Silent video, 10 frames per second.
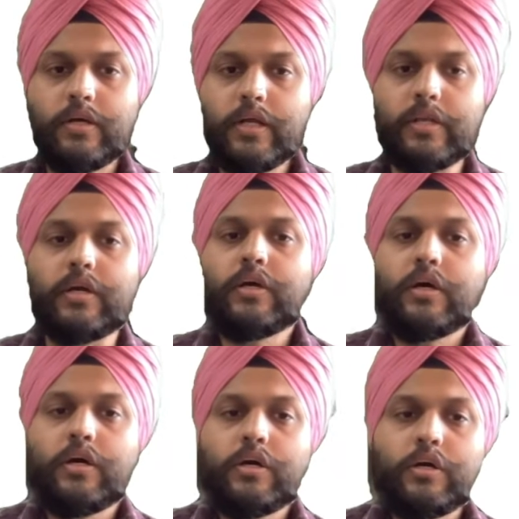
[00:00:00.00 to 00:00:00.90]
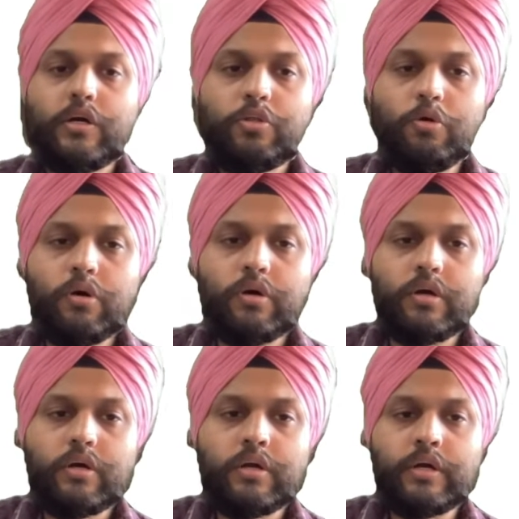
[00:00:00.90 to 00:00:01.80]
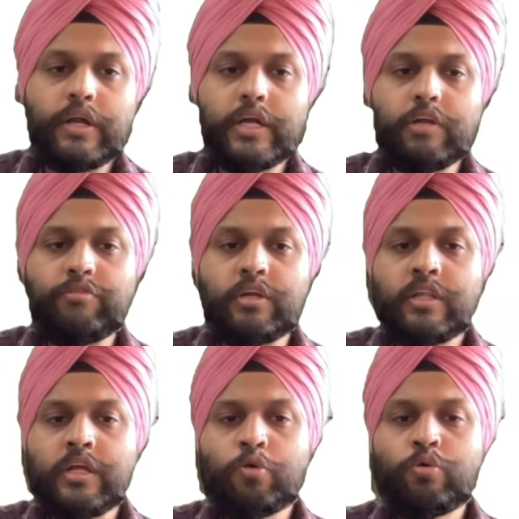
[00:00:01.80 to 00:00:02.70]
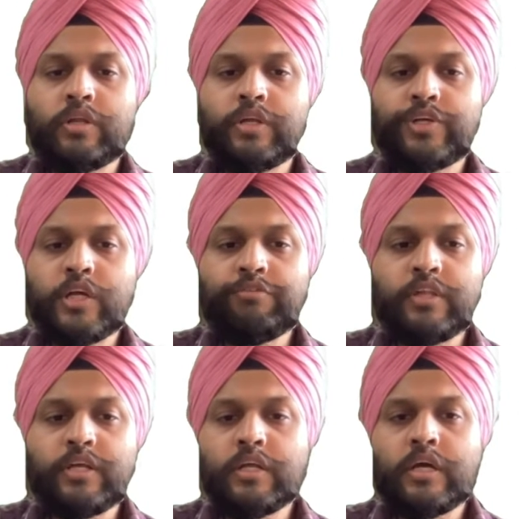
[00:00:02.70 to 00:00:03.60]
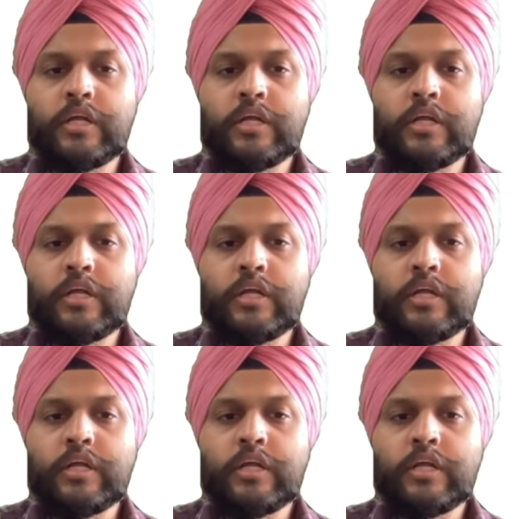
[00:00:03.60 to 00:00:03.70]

Right. So creative cities, and whose initiative is it?